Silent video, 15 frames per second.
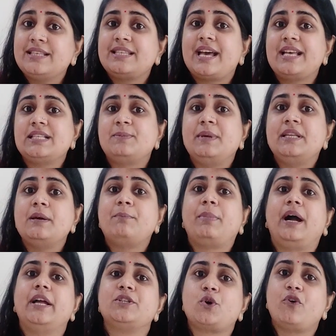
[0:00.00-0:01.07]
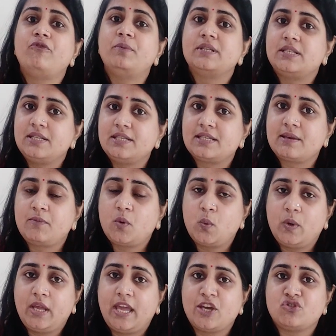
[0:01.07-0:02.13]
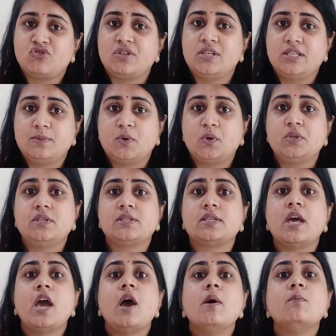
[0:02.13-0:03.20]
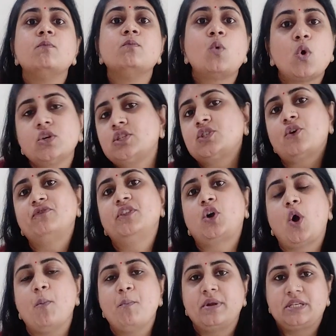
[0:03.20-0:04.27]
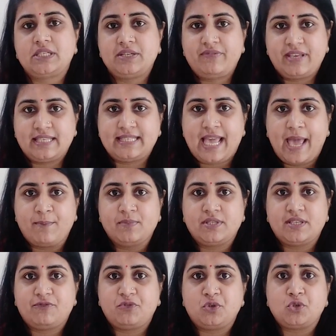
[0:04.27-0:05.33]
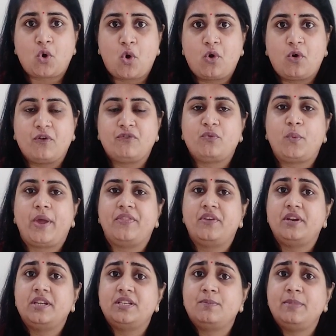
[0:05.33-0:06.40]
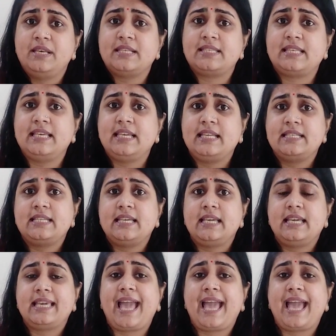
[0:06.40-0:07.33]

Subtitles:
this has been a part of business communication is because most of the competitive exams, if we talk of whether it be CET,